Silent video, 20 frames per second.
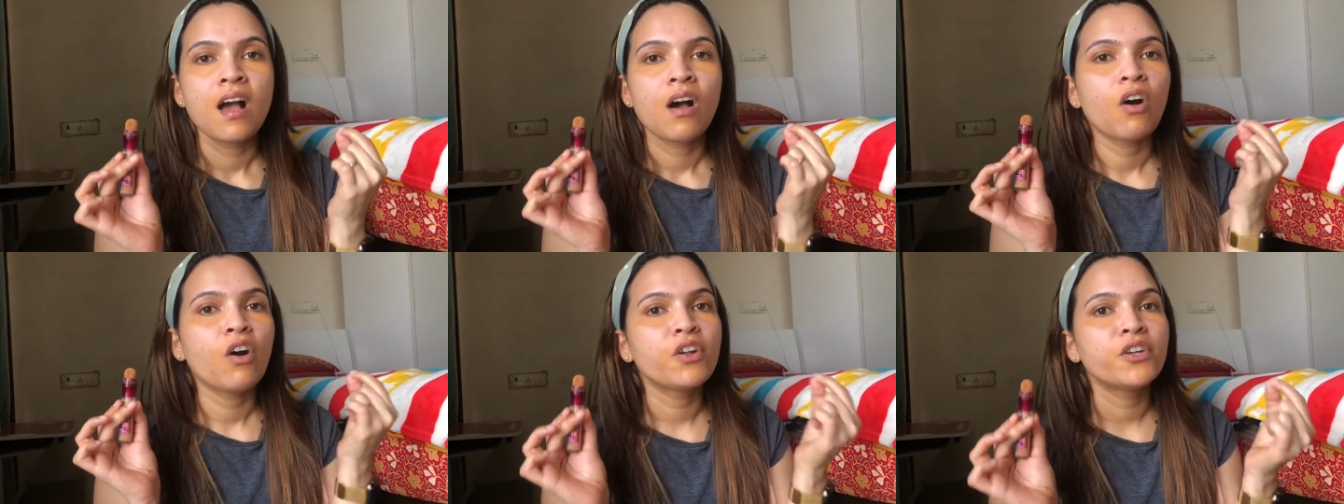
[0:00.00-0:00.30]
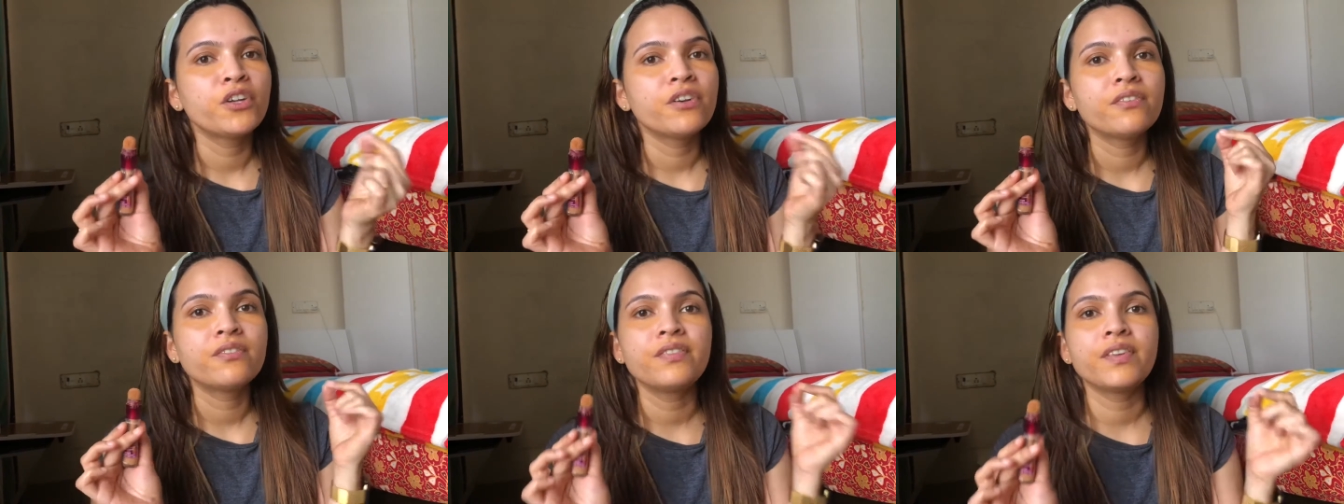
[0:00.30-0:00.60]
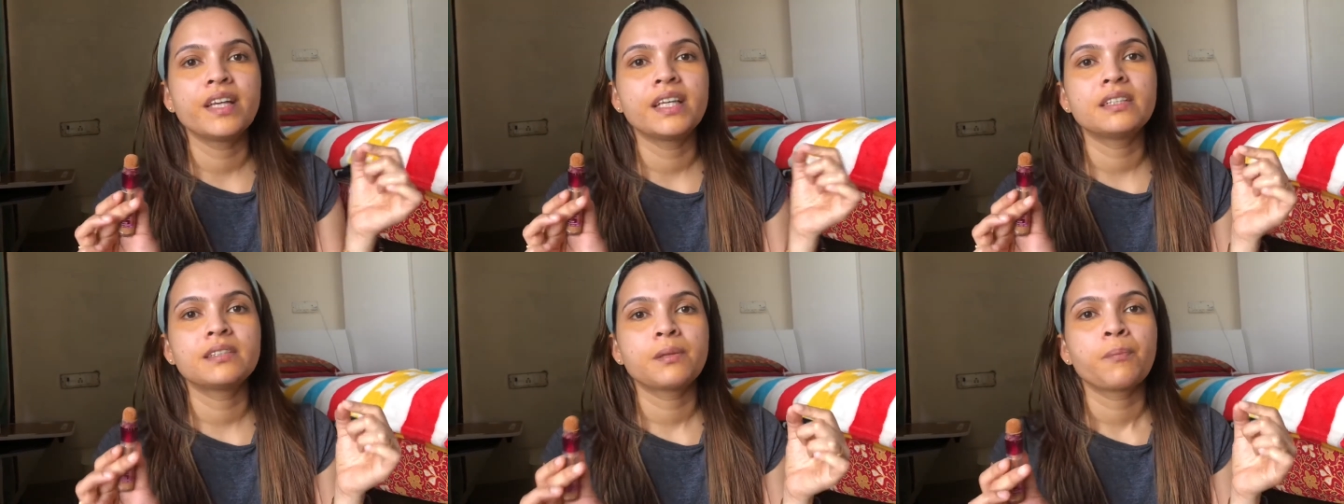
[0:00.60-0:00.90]
on your
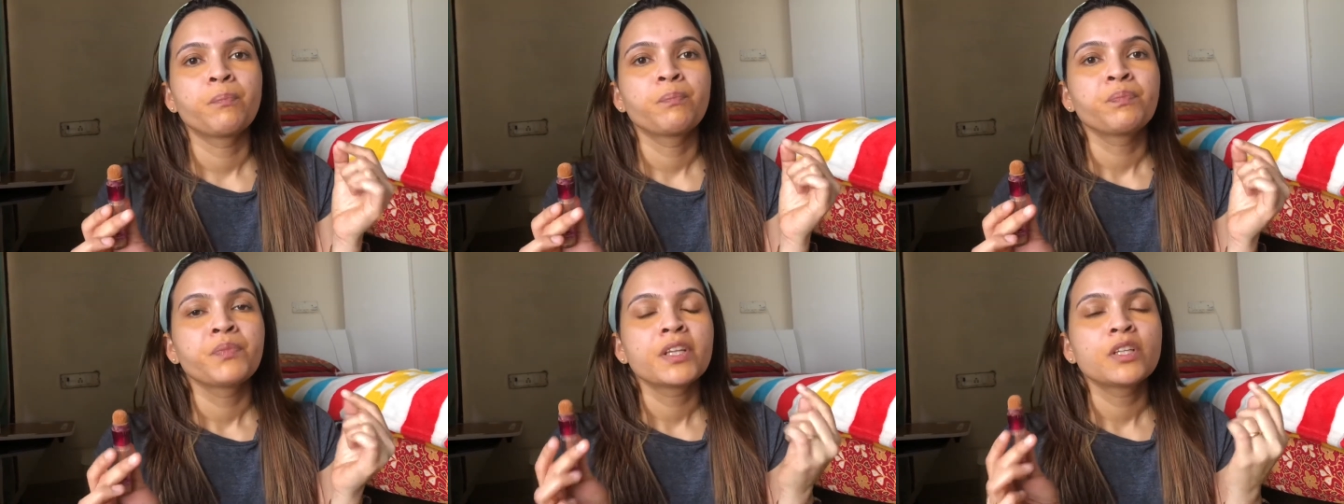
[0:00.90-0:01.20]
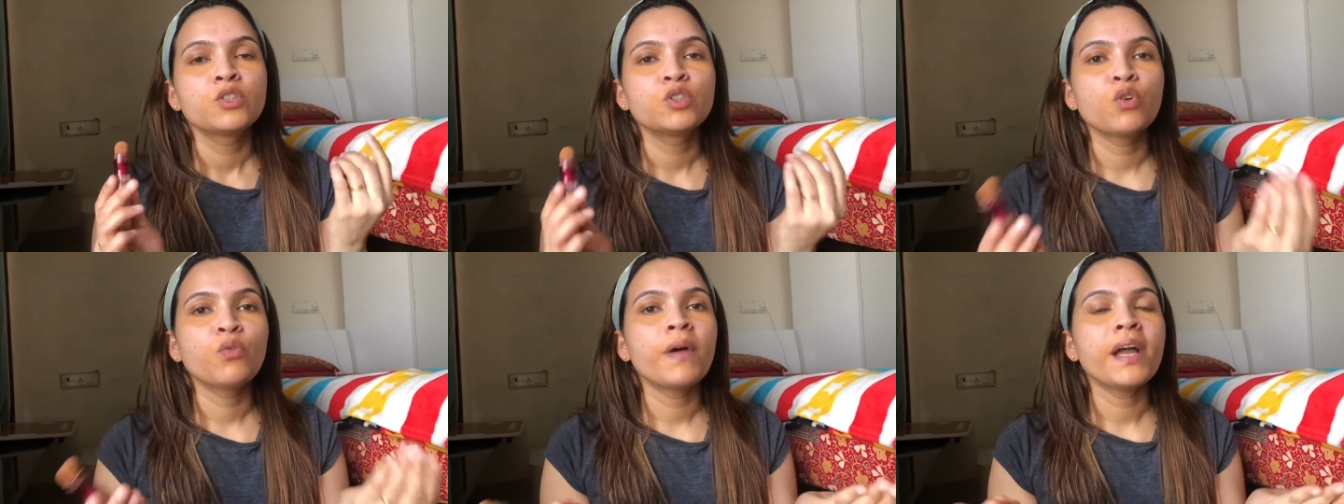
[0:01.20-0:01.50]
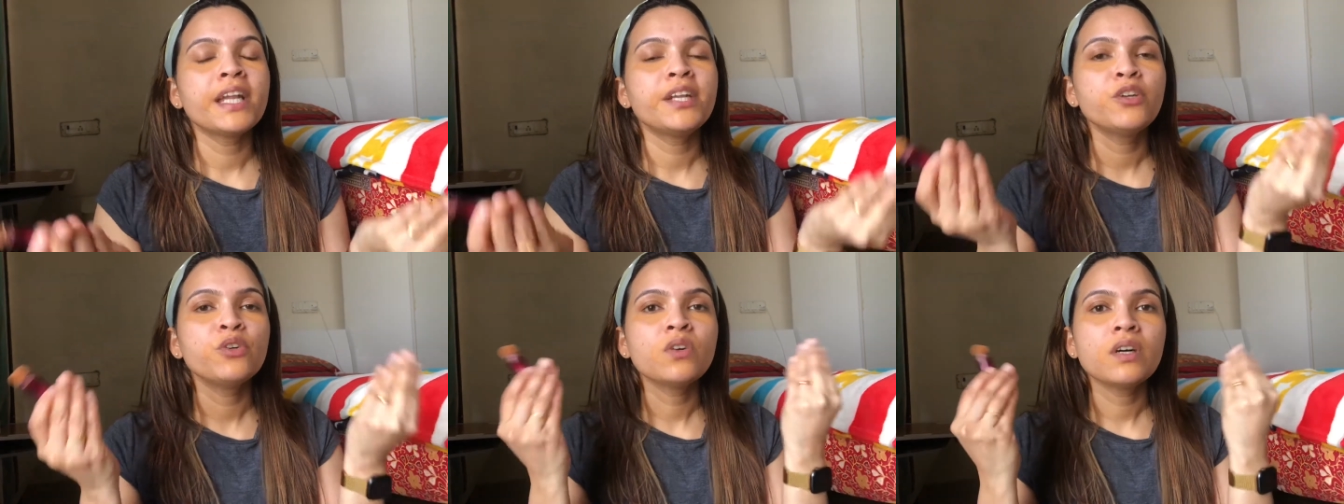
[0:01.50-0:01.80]
face so
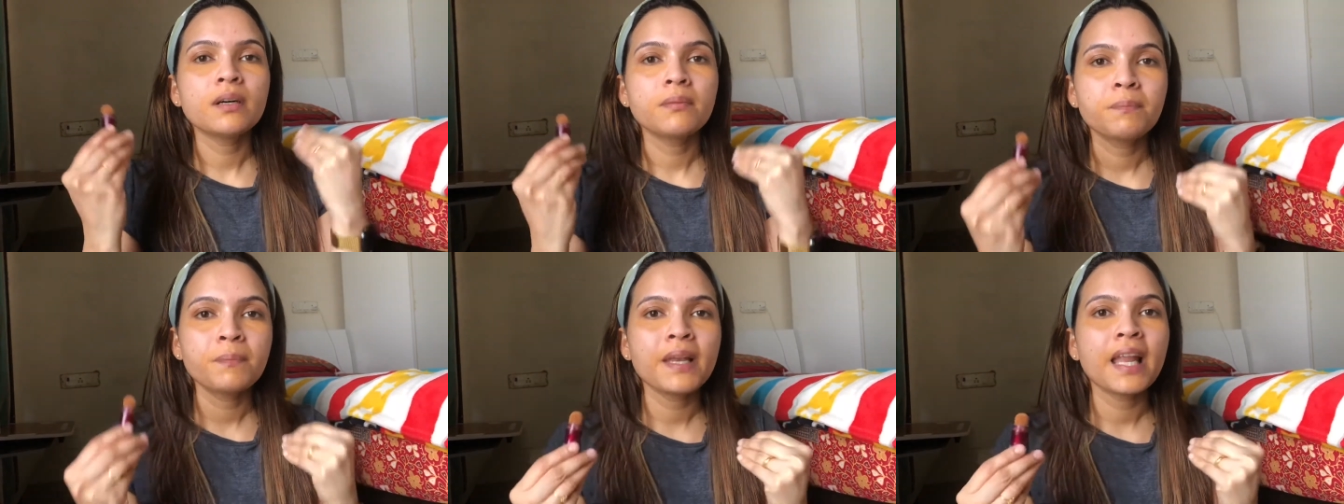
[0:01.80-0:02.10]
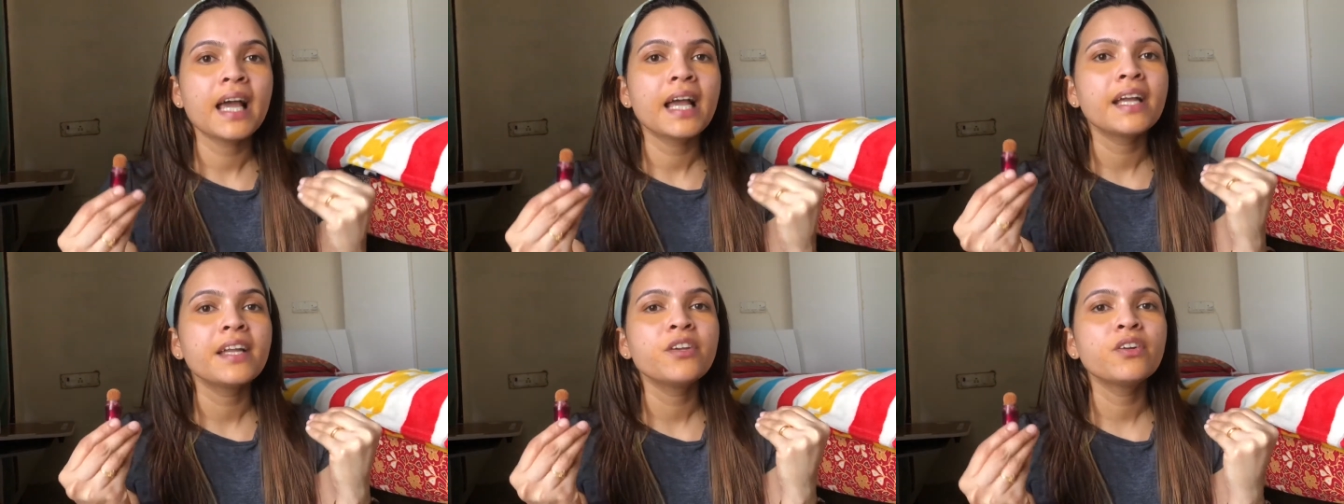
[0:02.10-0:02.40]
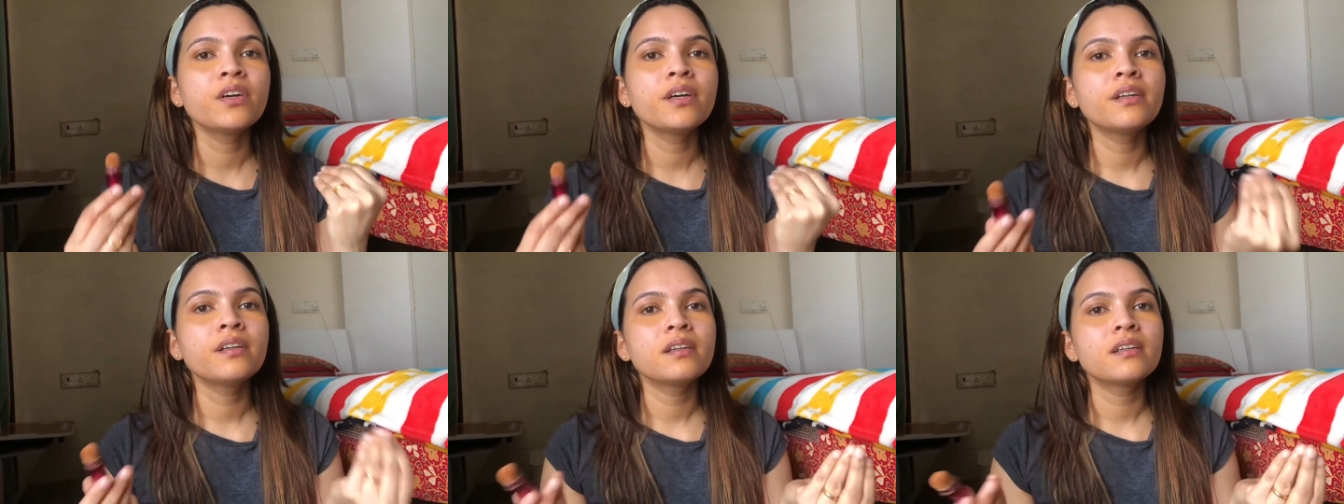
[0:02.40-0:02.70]
when you apply
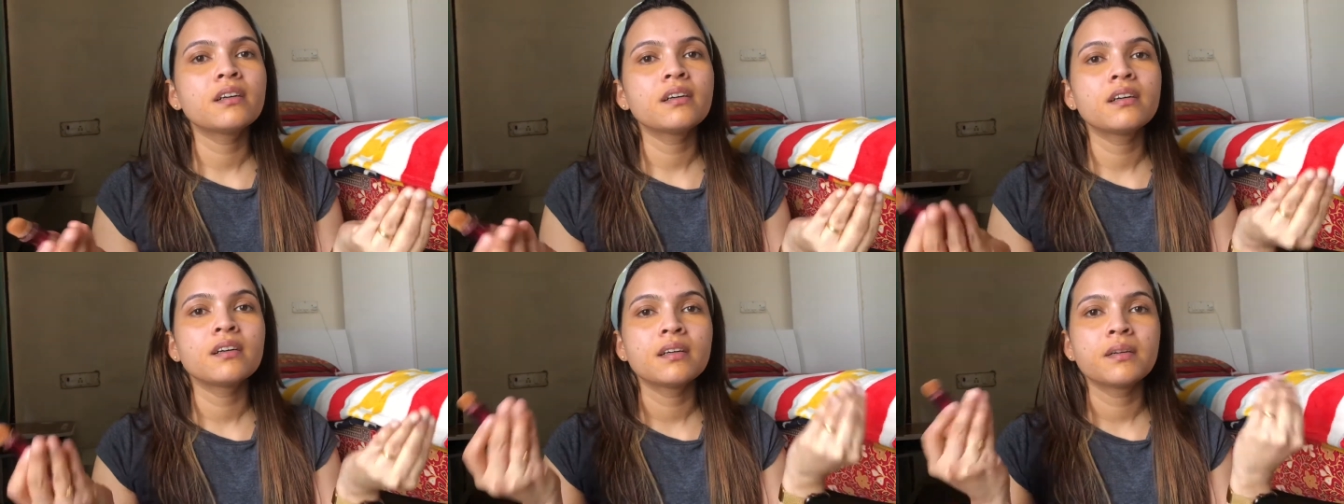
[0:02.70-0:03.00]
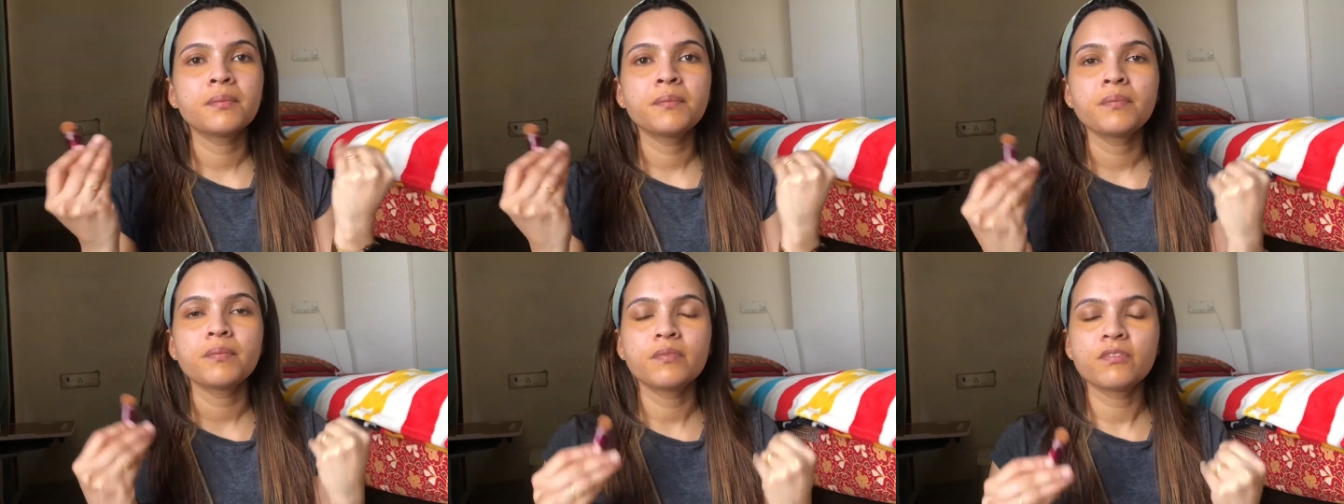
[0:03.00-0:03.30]
your uh,